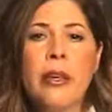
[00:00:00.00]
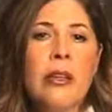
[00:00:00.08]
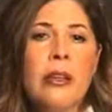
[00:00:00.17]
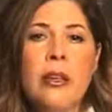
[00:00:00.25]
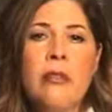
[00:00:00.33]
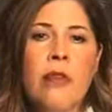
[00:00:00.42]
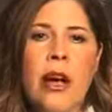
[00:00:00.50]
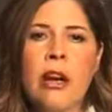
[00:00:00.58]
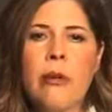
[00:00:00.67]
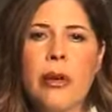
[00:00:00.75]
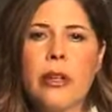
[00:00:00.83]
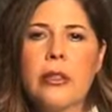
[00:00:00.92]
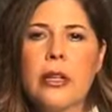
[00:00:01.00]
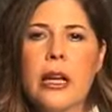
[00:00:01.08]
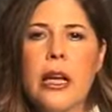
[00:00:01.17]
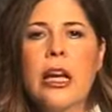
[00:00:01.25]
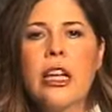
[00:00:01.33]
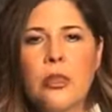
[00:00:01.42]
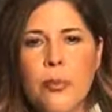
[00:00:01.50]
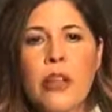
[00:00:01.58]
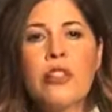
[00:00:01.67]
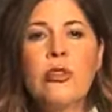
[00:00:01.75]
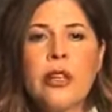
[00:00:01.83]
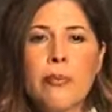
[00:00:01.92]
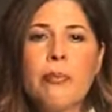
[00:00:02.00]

in the environment, especially in